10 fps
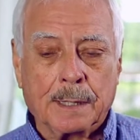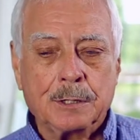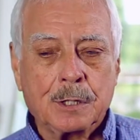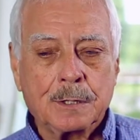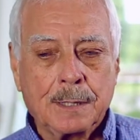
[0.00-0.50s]
They
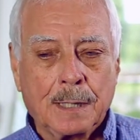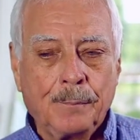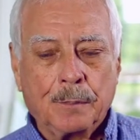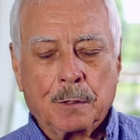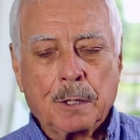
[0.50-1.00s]
just
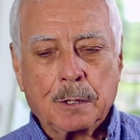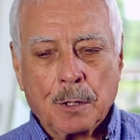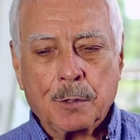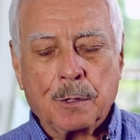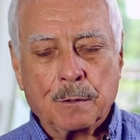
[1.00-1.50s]
said you're going to
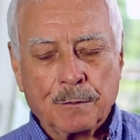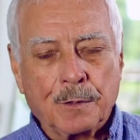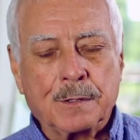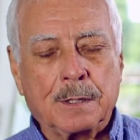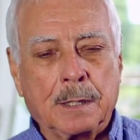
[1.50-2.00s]
go to
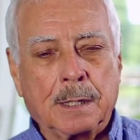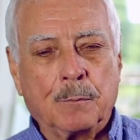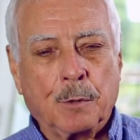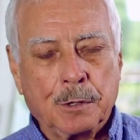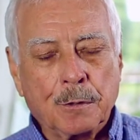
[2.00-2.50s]
university,
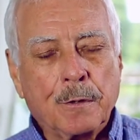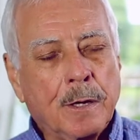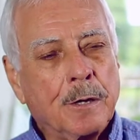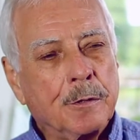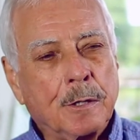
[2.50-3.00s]
and when you're
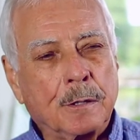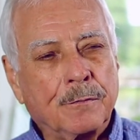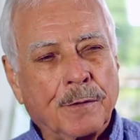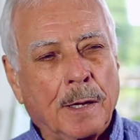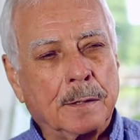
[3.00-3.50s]
there, you're going to
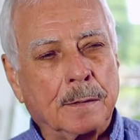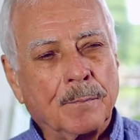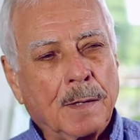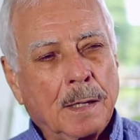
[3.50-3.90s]
find